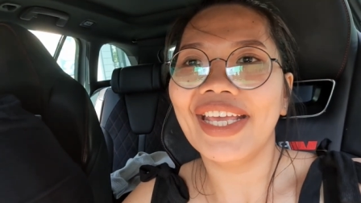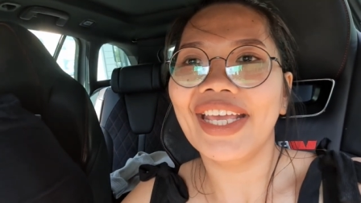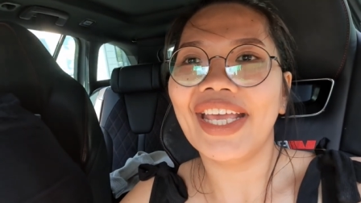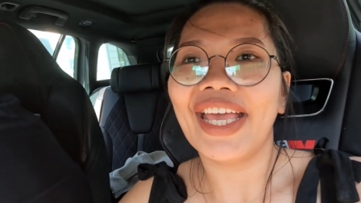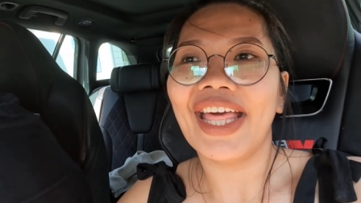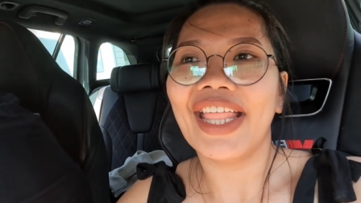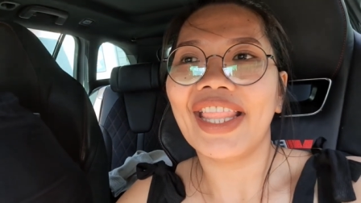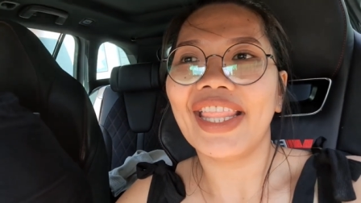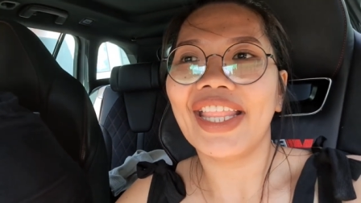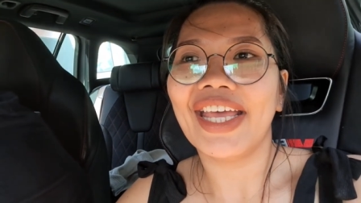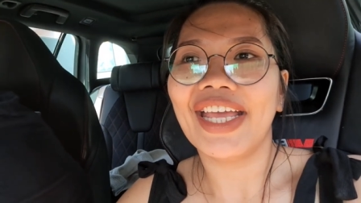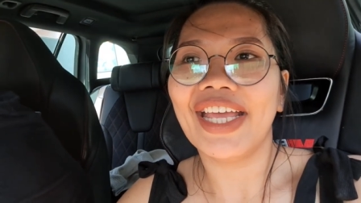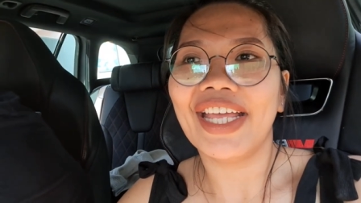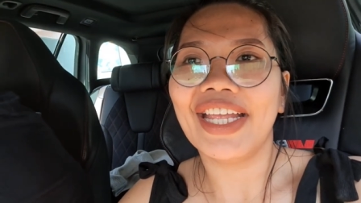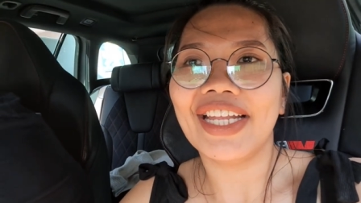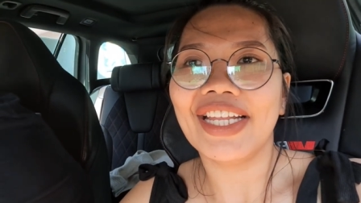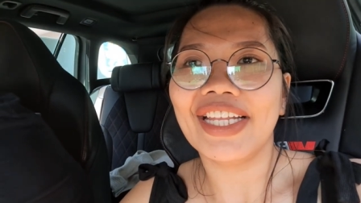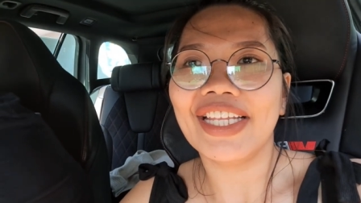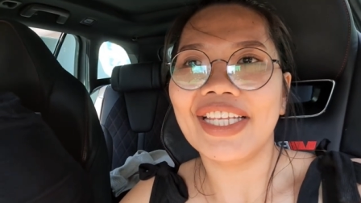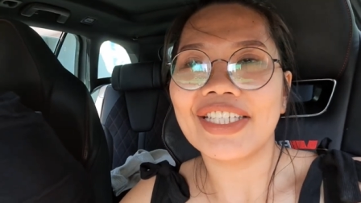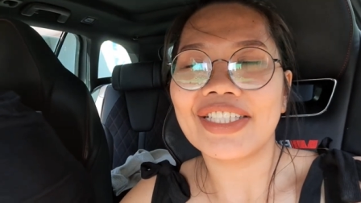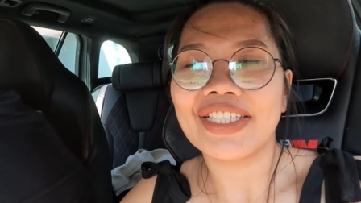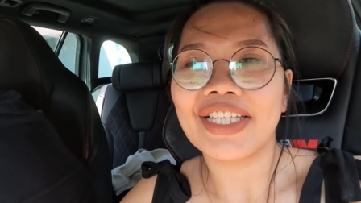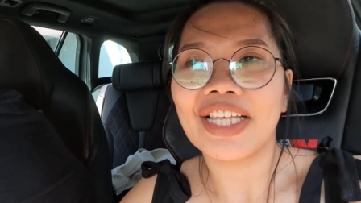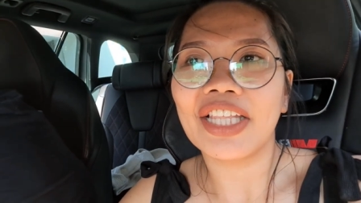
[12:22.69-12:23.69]
and then
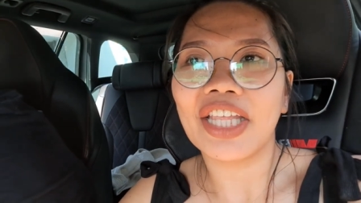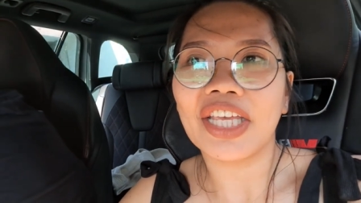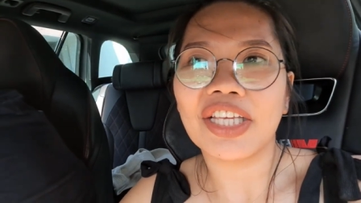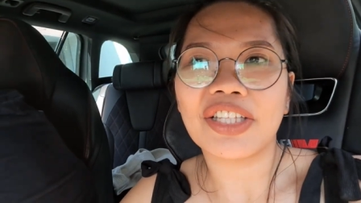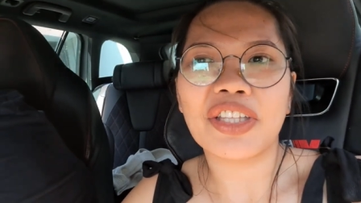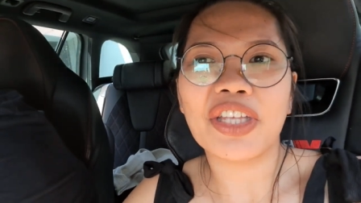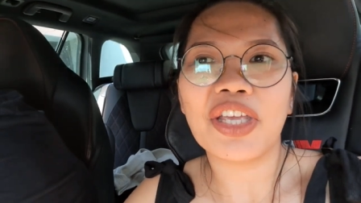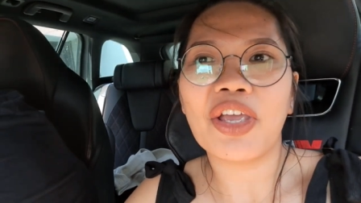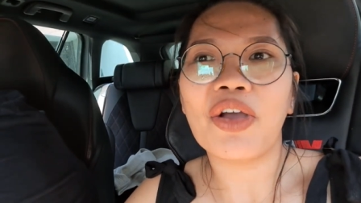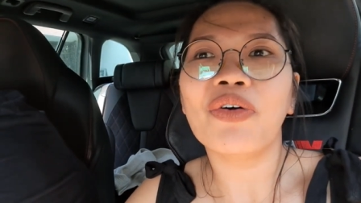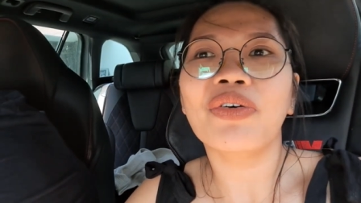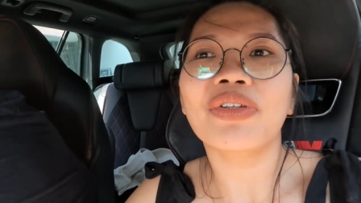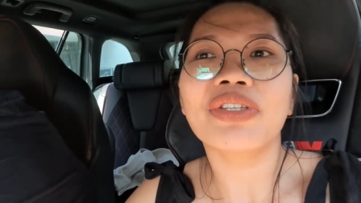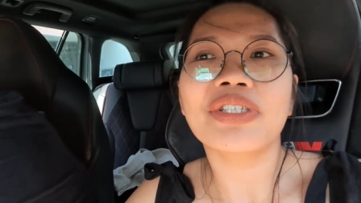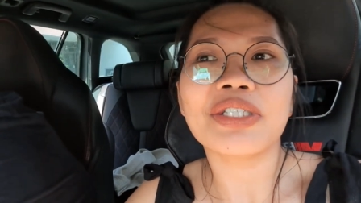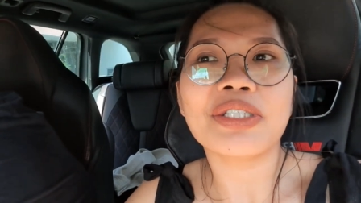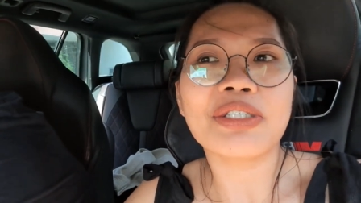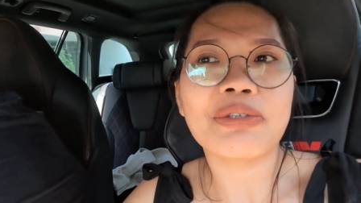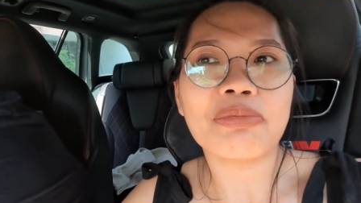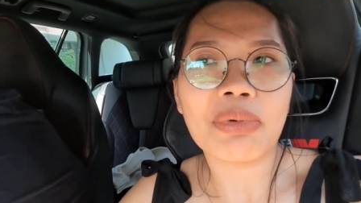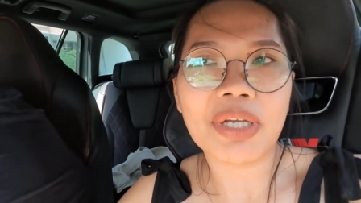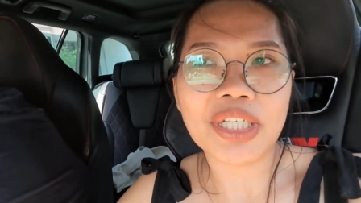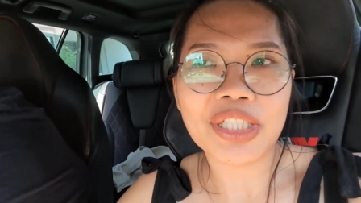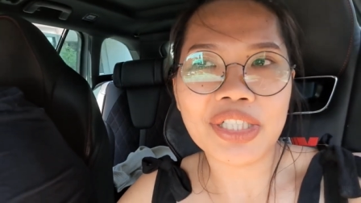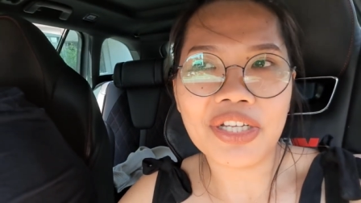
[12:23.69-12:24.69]
he said like the only
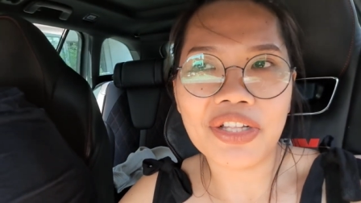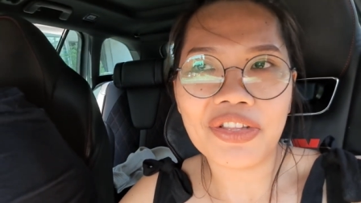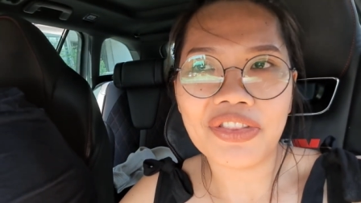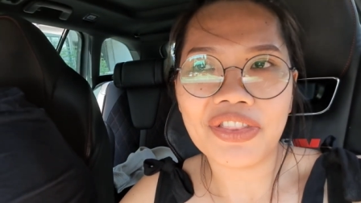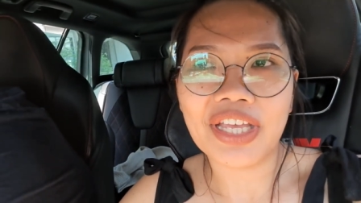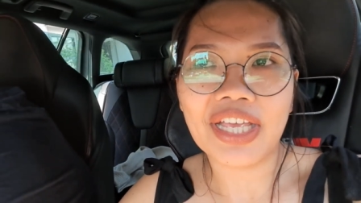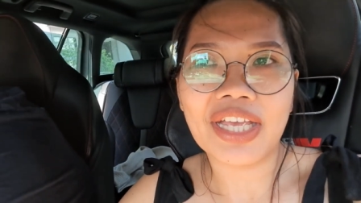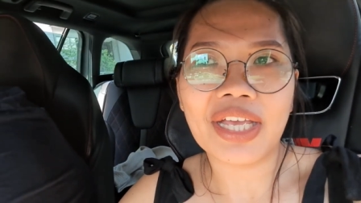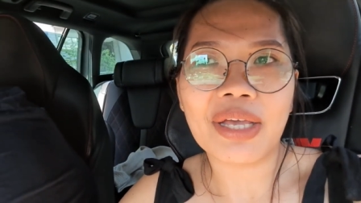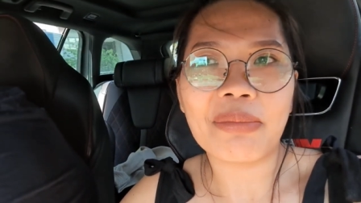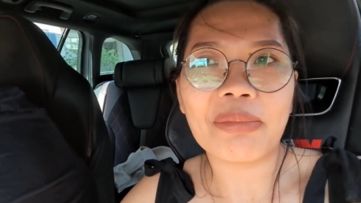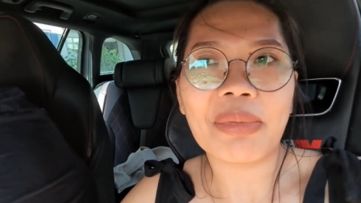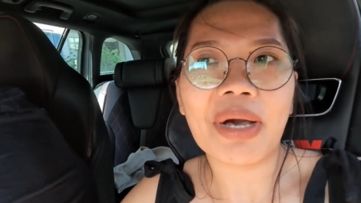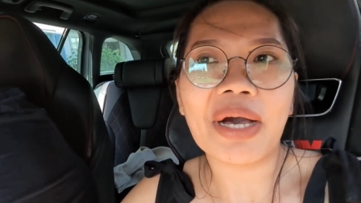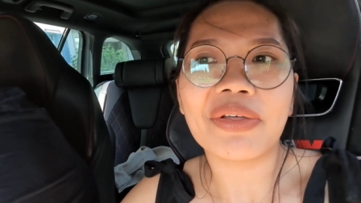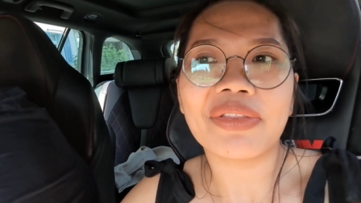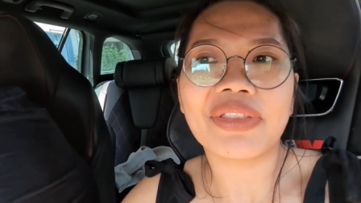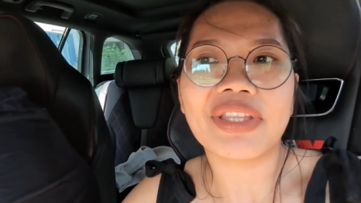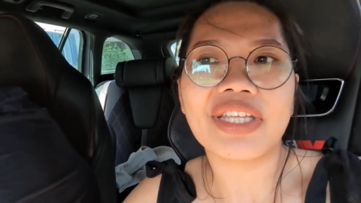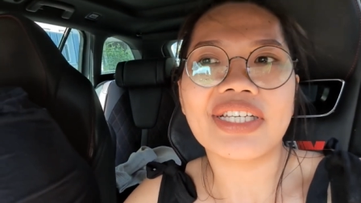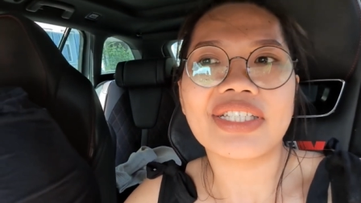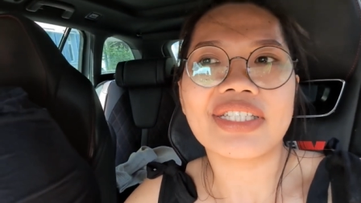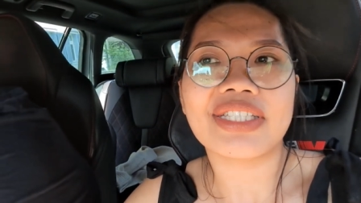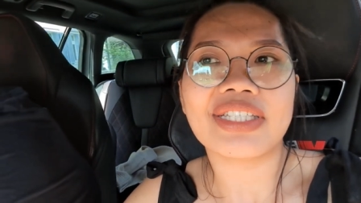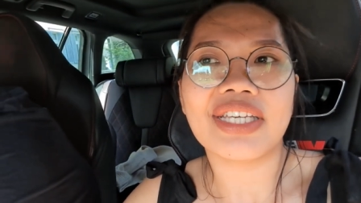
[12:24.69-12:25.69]
special thing about
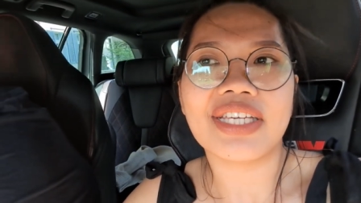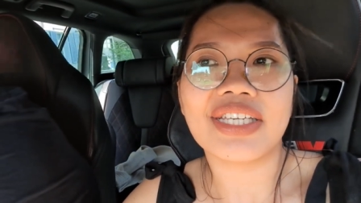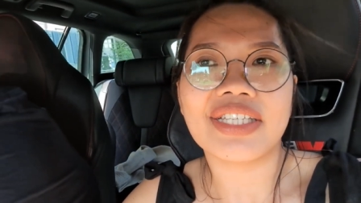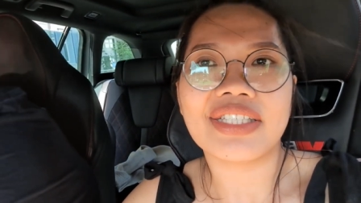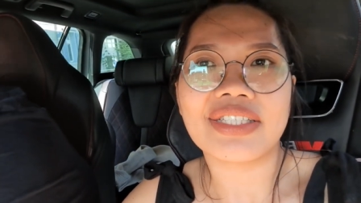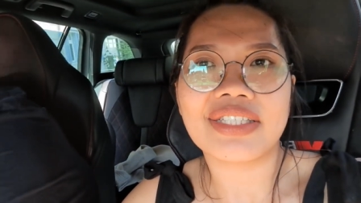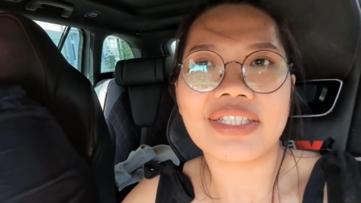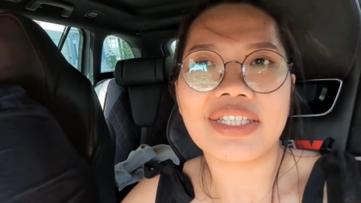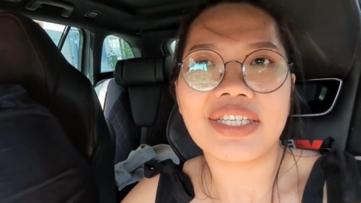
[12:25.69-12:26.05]
this is